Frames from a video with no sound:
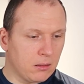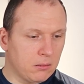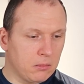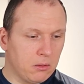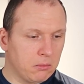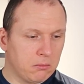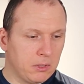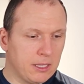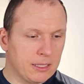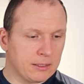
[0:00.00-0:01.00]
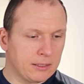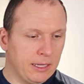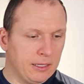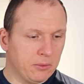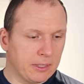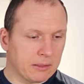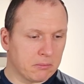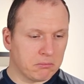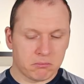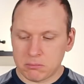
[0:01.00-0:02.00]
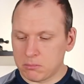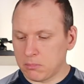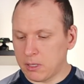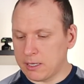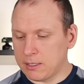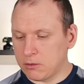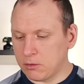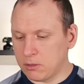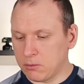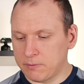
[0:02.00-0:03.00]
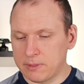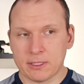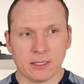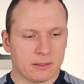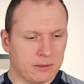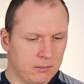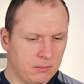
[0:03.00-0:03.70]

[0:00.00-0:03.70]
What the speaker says: No, it doesn't say anywhere. I really don't know what this does.